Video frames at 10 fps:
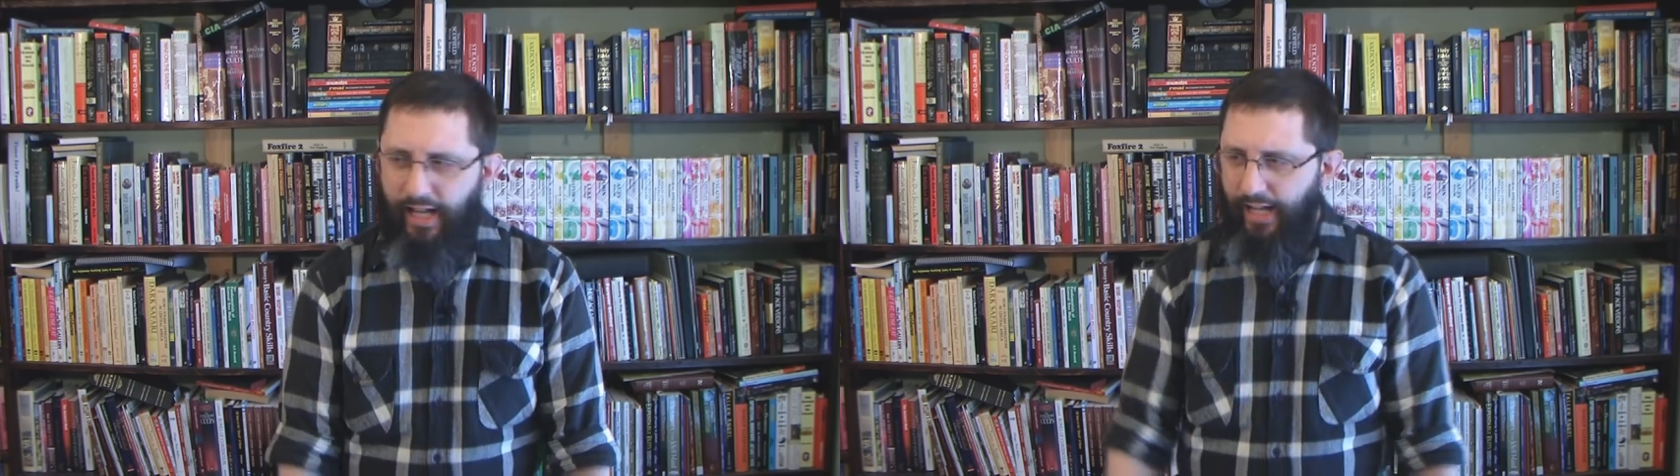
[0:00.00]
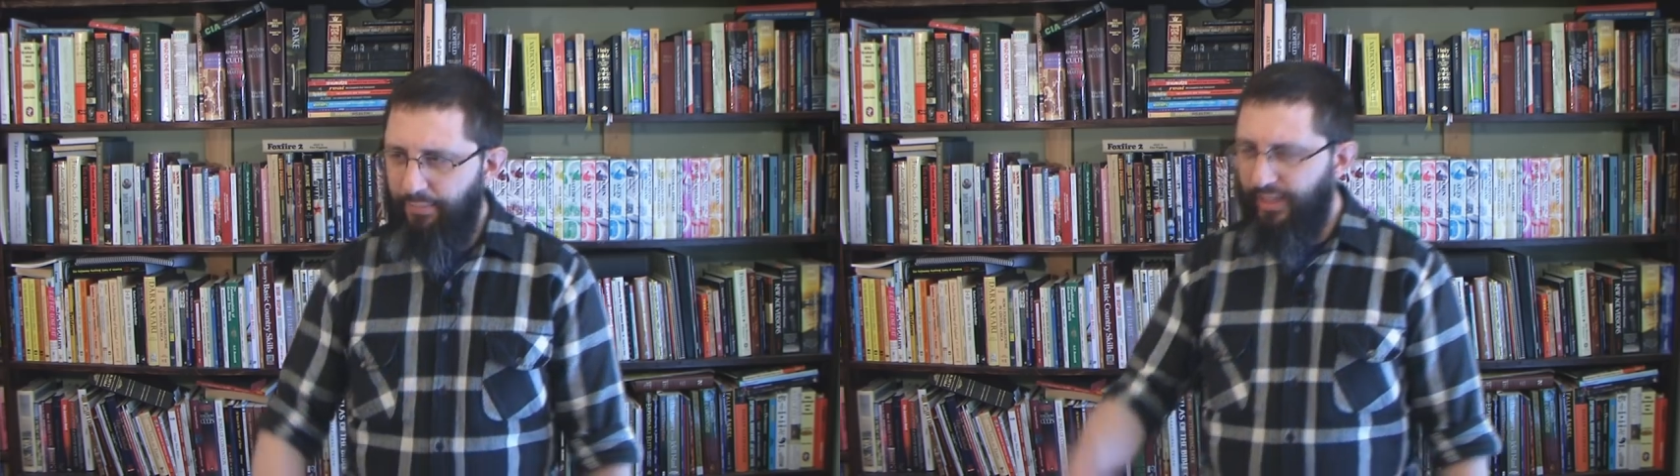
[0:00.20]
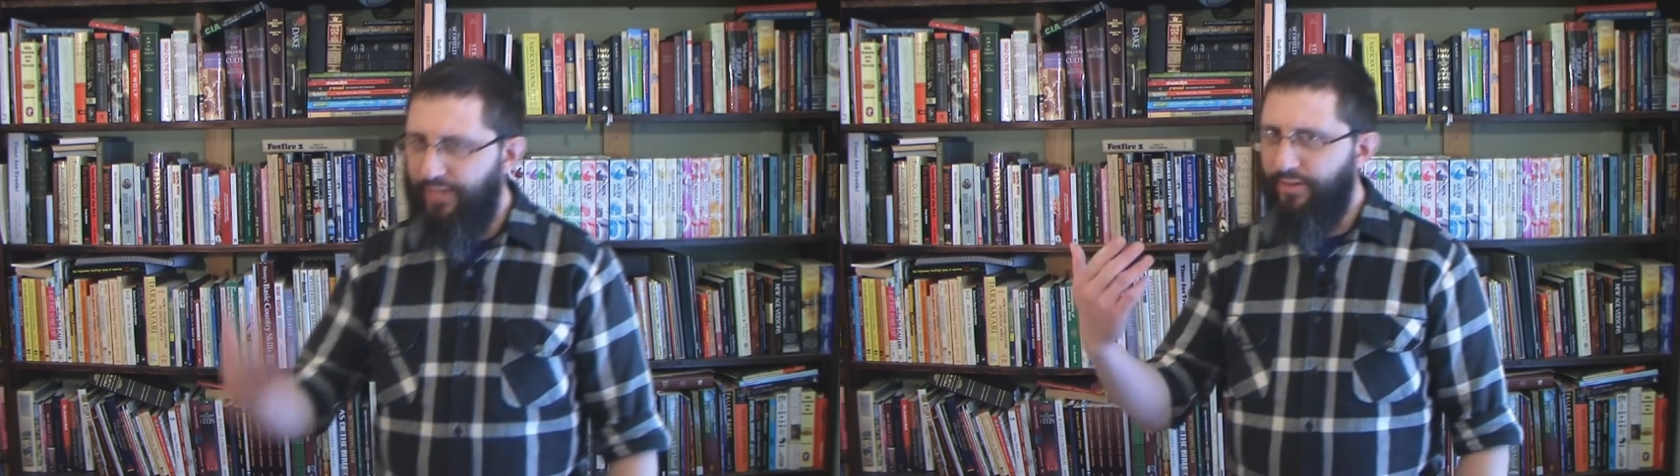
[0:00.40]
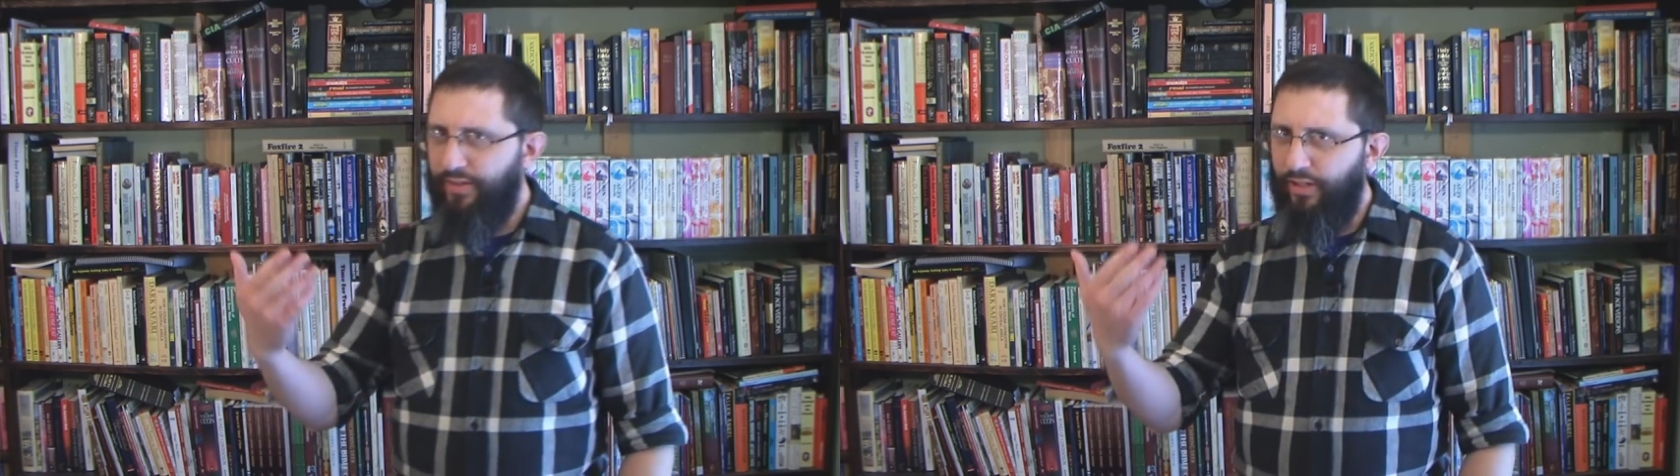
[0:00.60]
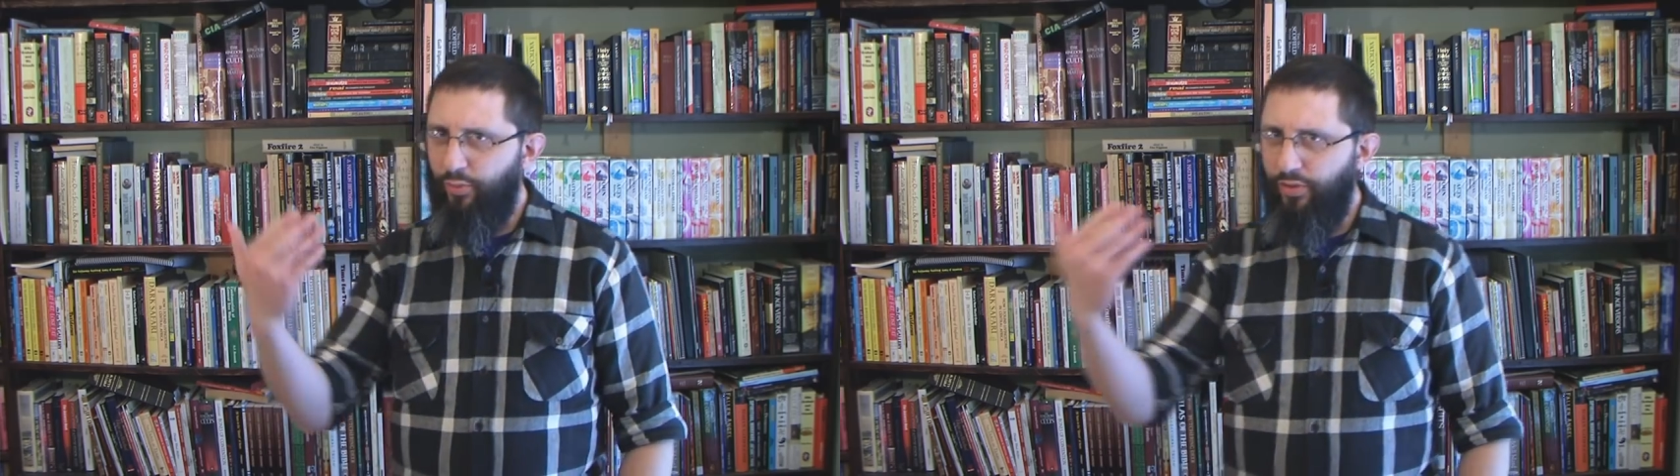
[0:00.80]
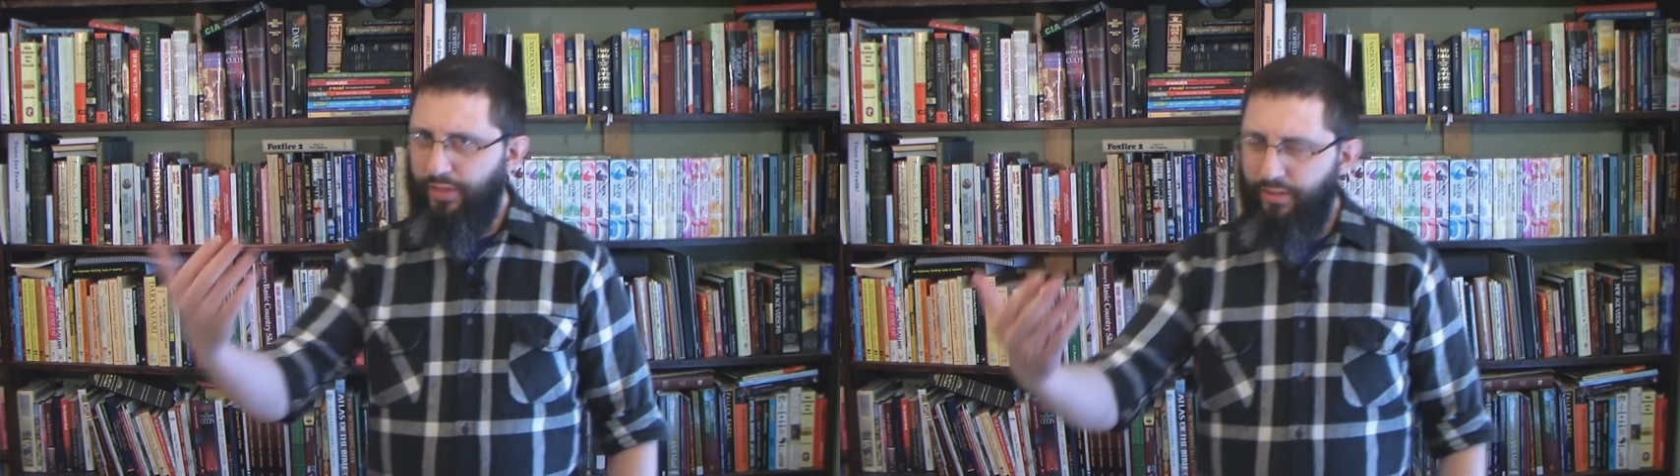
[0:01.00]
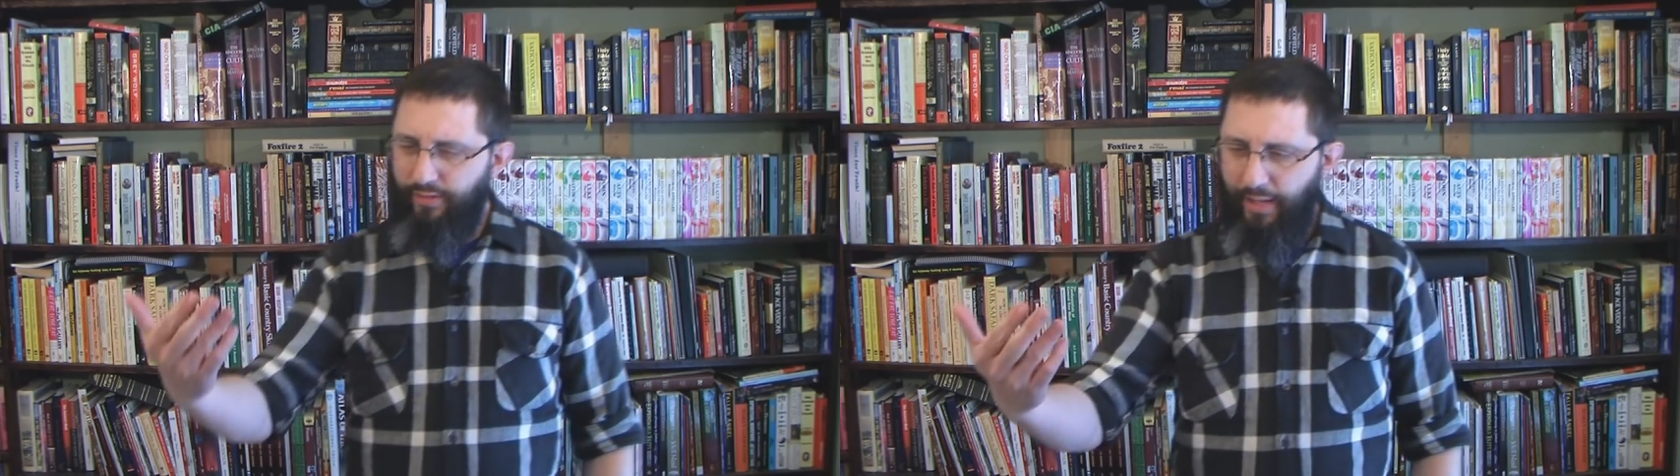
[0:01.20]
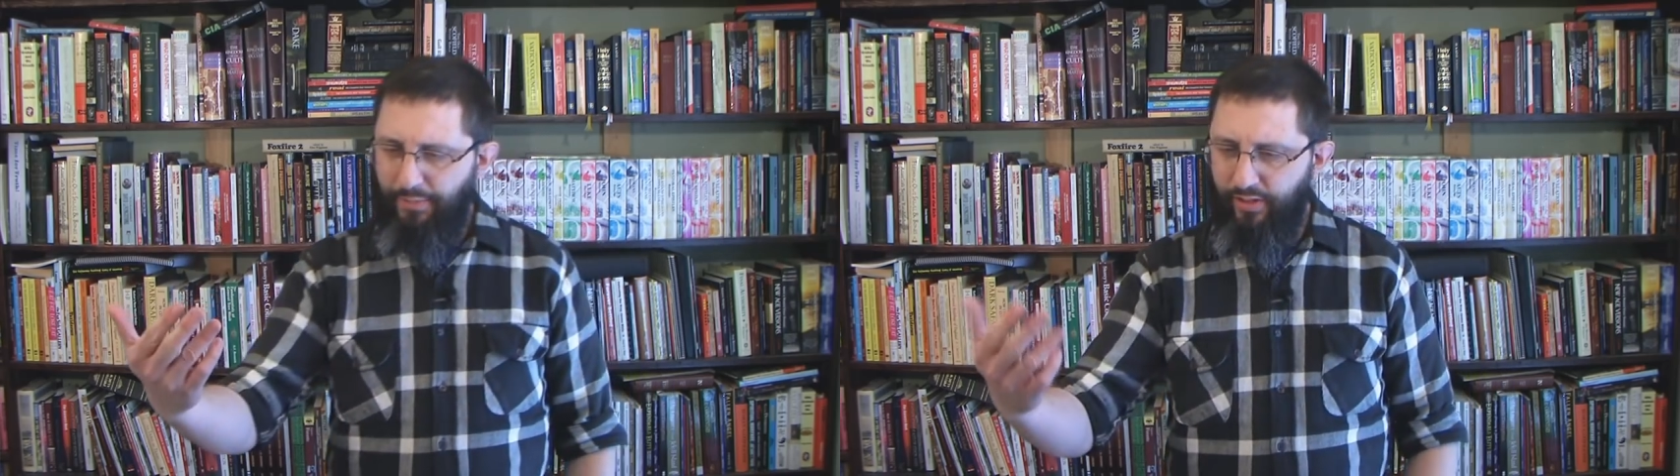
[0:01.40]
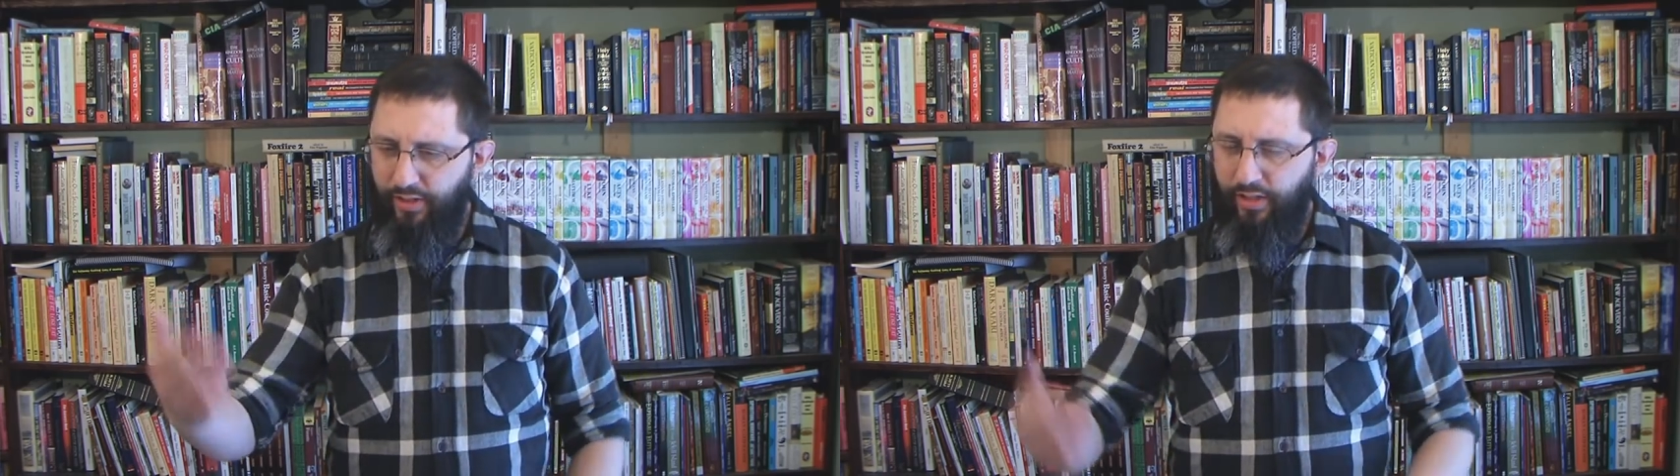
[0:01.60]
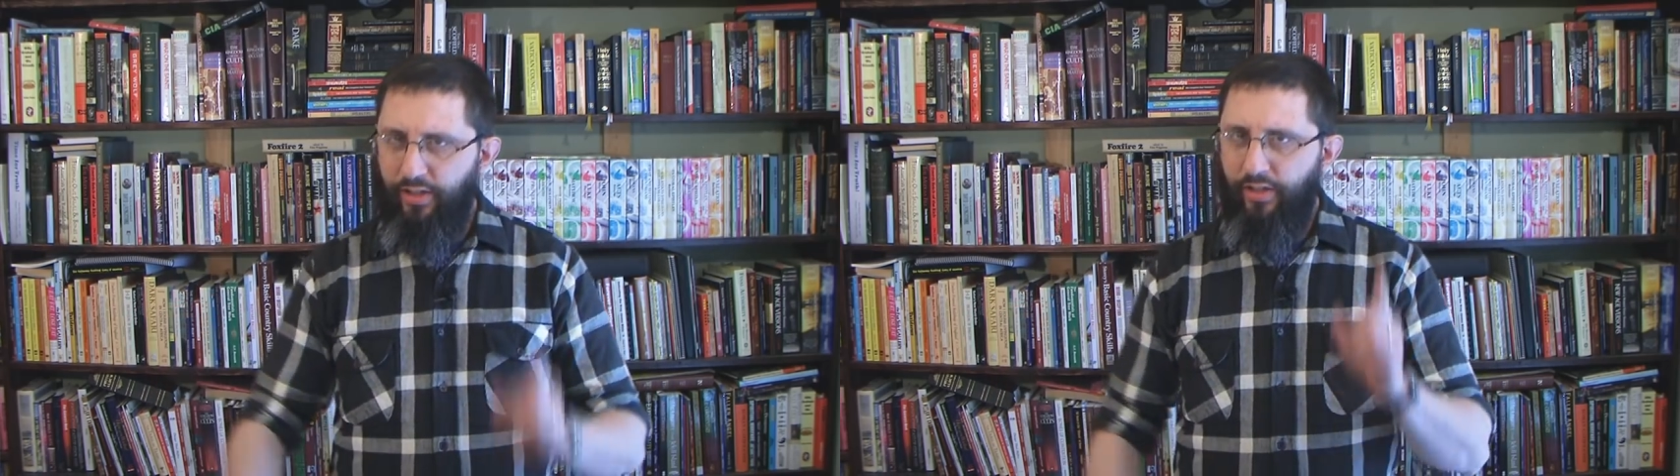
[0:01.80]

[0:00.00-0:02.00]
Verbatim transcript: I believe that there will be a rapture,